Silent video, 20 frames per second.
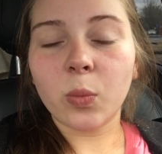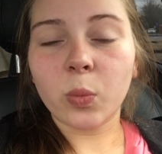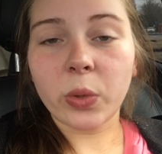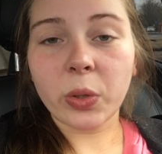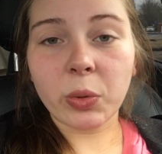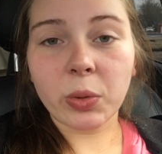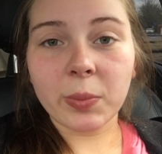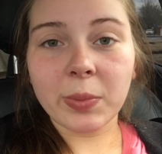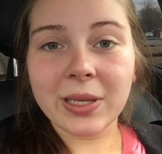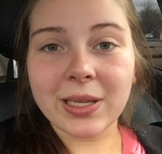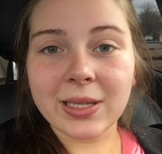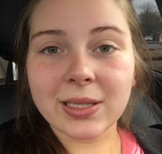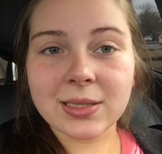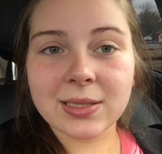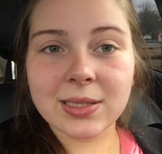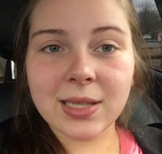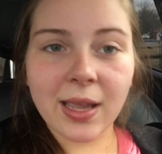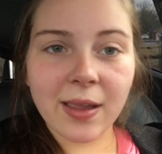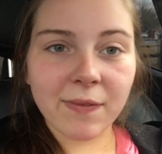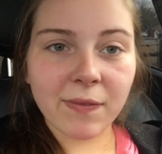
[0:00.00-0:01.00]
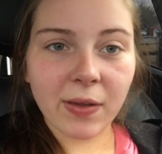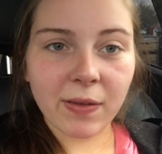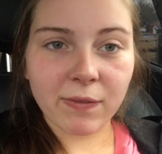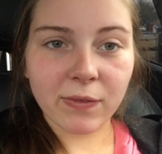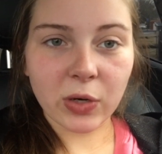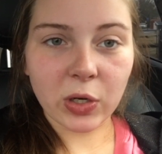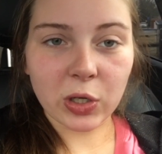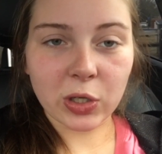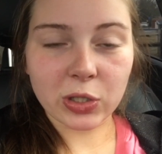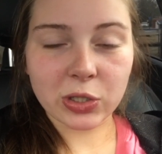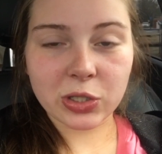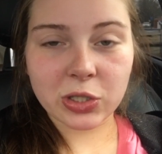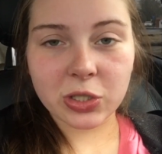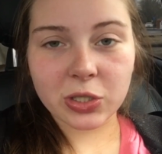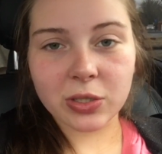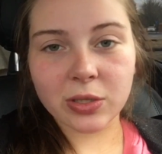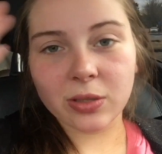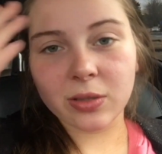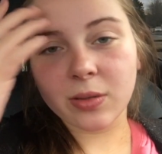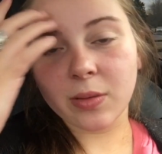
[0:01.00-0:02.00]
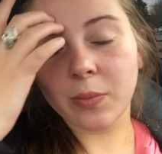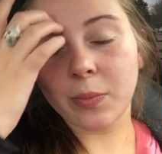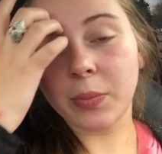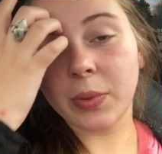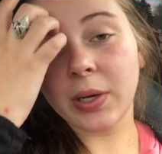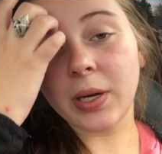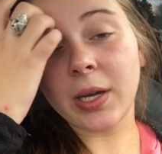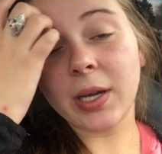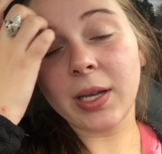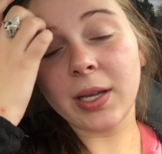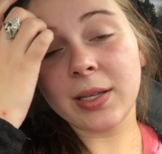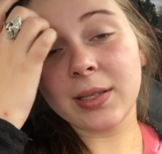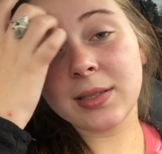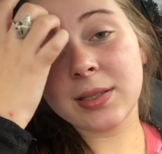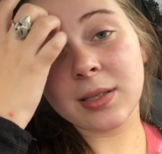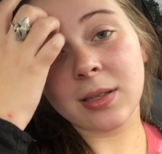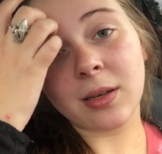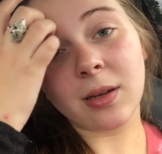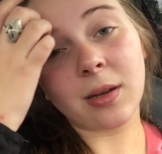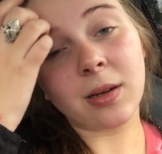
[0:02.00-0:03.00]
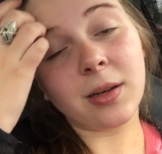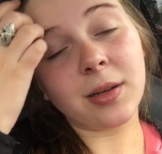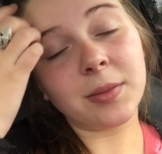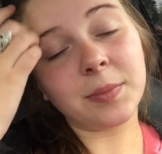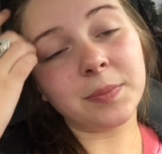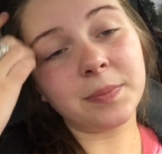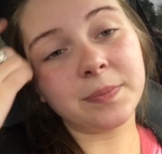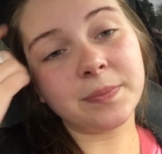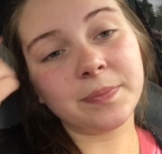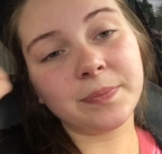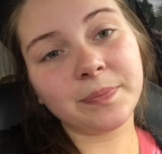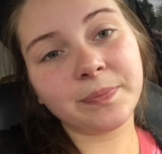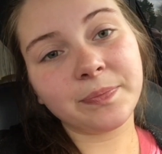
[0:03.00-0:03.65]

we were being safe at first, but that